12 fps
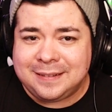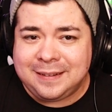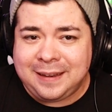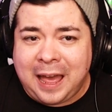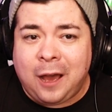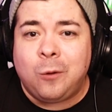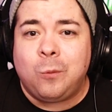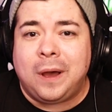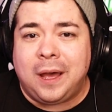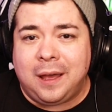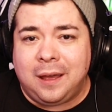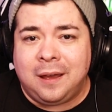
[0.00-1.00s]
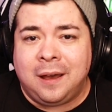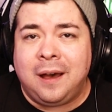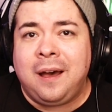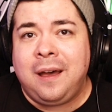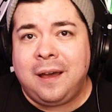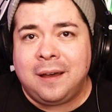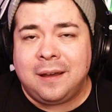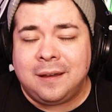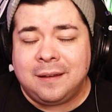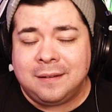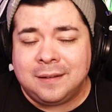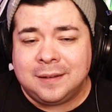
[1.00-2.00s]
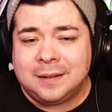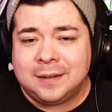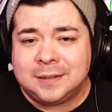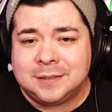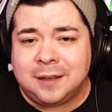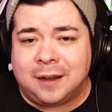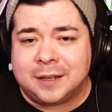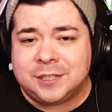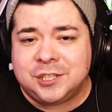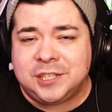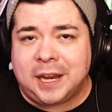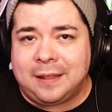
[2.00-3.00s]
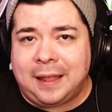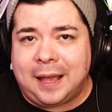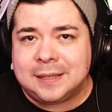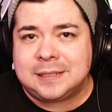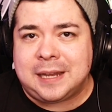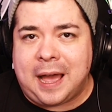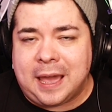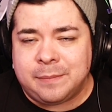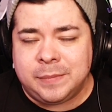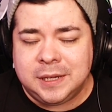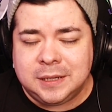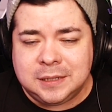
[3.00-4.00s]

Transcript: Now what, huh? Talking shit last time.